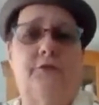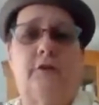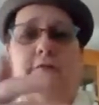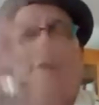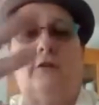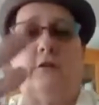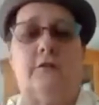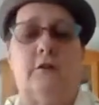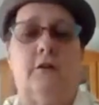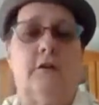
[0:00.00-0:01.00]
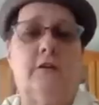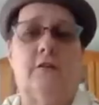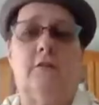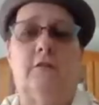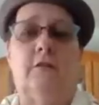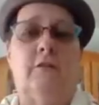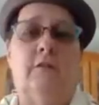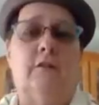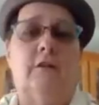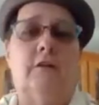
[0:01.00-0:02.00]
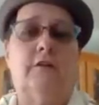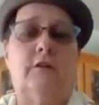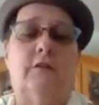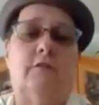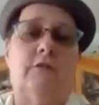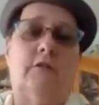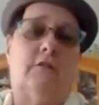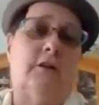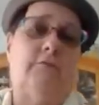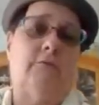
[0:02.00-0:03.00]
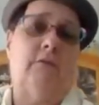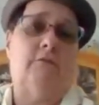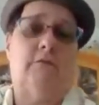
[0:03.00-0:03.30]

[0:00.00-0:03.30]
stuff in it that I can I can you know I